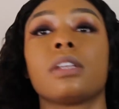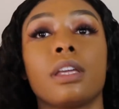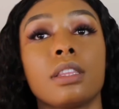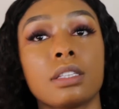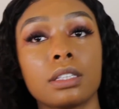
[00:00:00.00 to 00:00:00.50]

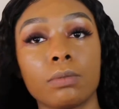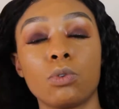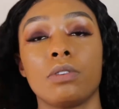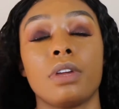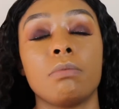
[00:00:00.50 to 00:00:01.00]
again, this is
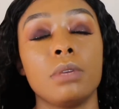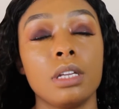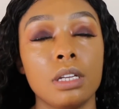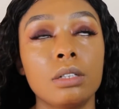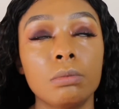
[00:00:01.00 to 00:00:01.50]
more of a
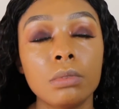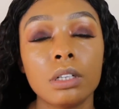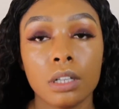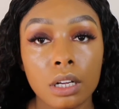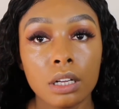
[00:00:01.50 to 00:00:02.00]

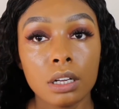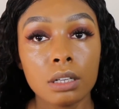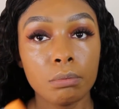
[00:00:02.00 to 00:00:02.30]
medium